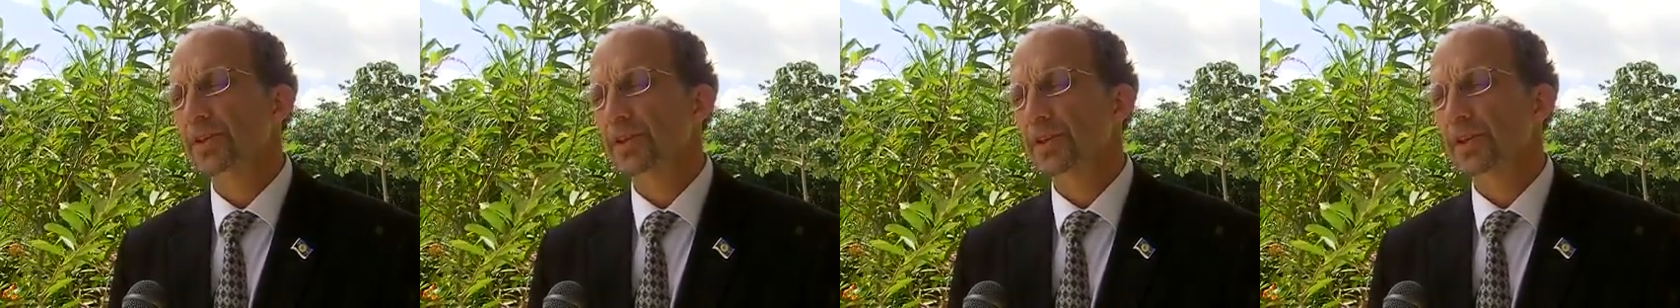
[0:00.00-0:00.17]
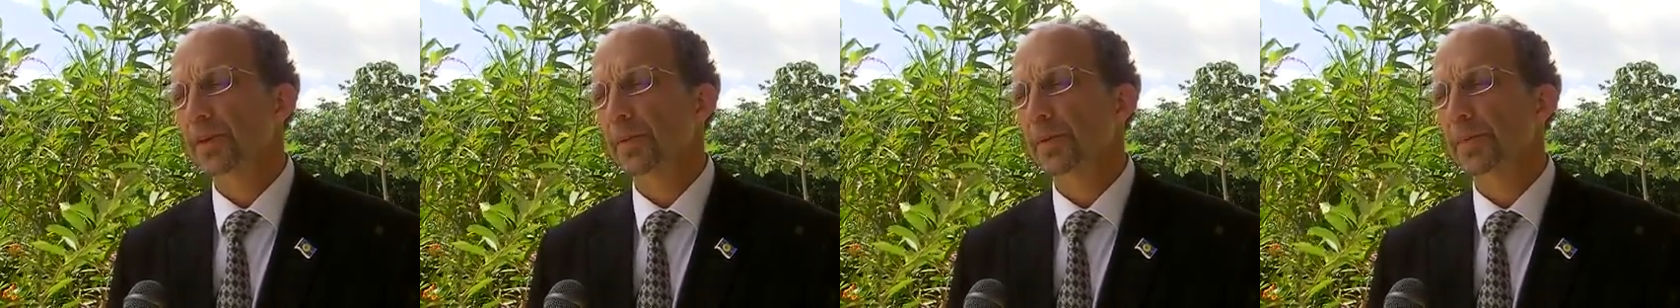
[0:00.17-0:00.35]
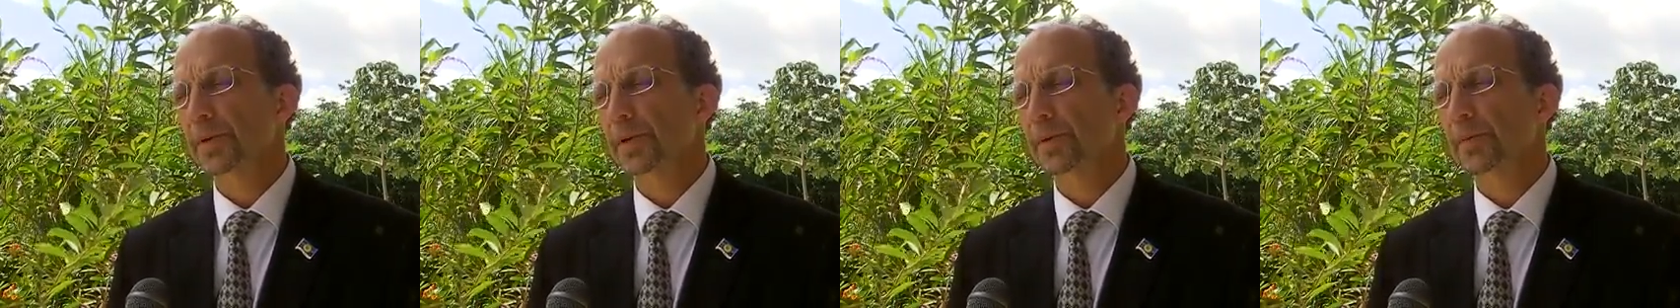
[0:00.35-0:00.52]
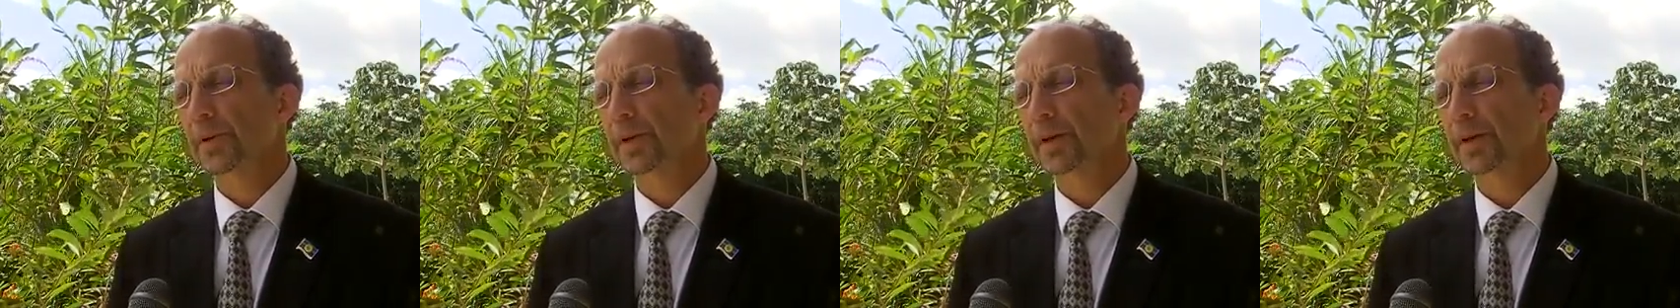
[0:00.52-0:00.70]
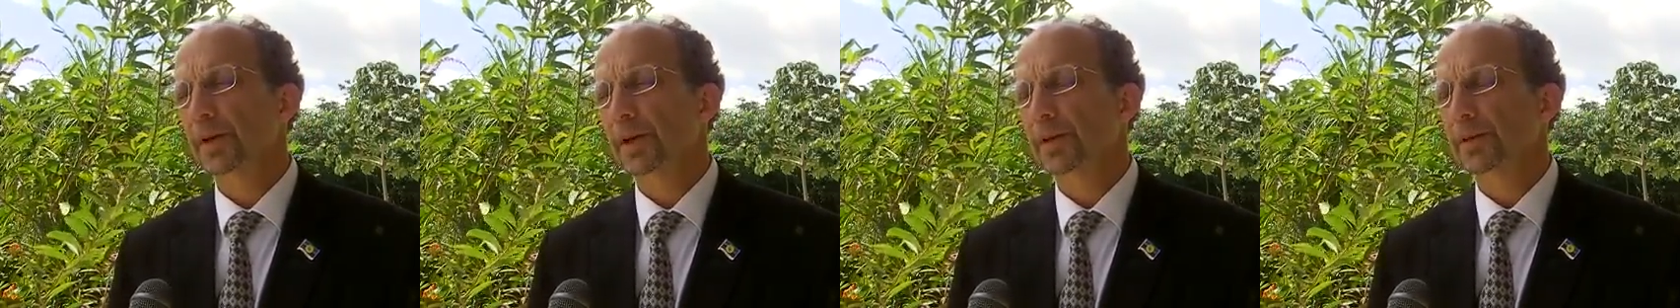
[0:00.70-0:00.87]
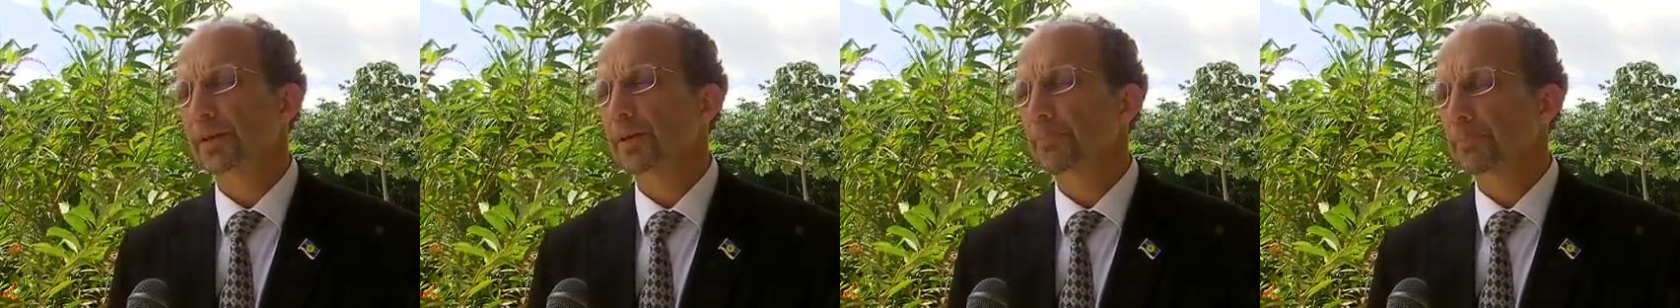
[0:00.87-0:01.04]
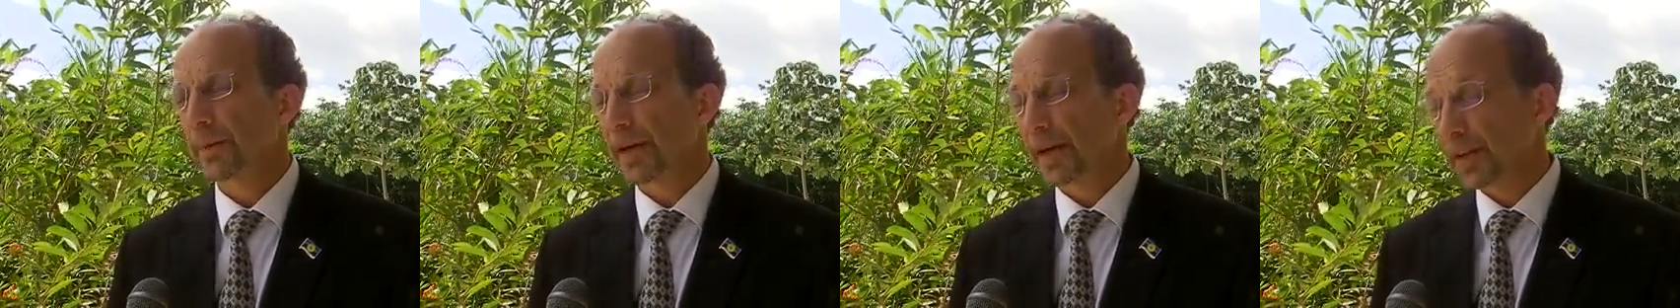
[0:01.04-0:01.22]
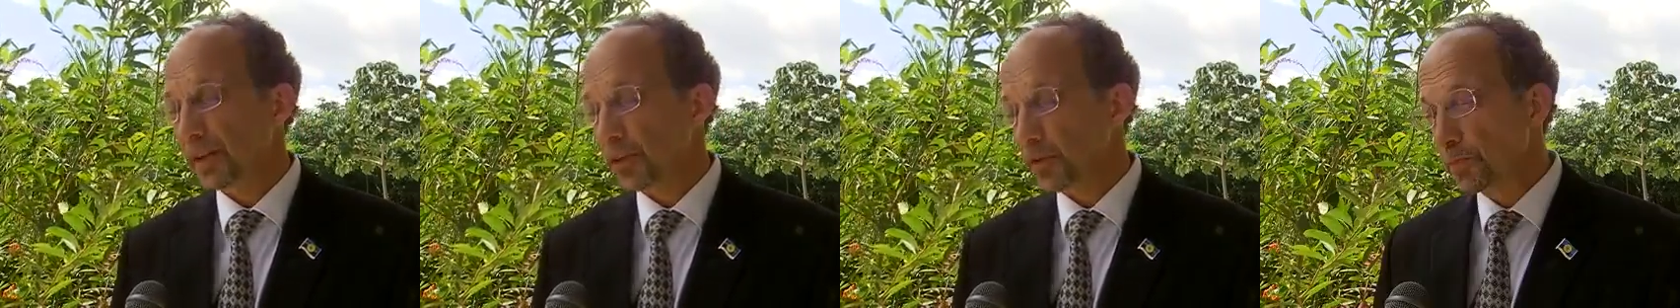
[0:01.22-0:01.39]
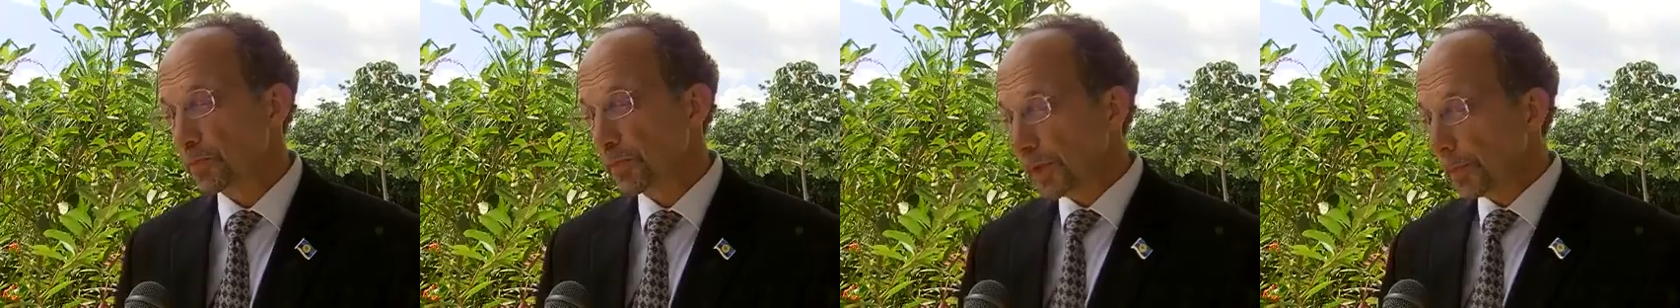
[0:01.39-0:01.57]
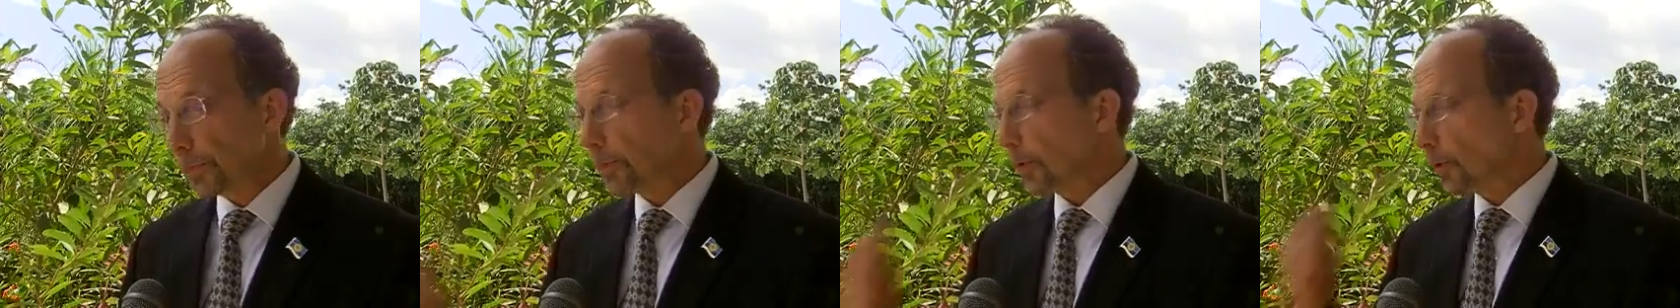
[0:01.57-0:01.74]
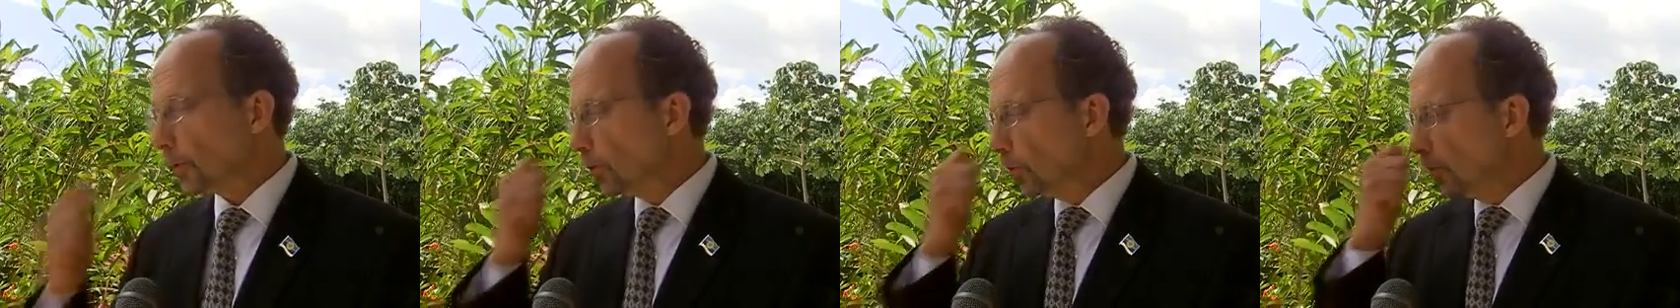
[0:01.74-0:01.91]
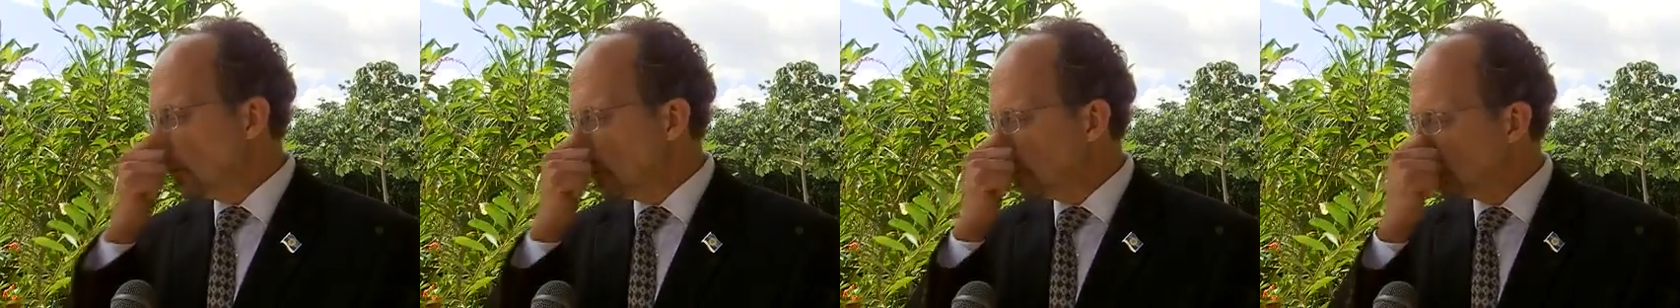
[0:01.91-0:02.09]
the epidemic and to manage people
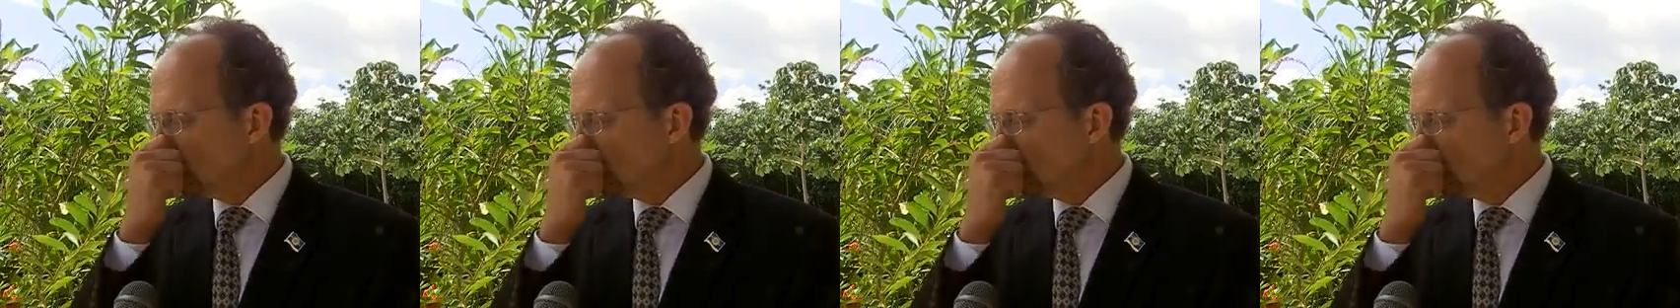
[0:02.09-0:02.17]
who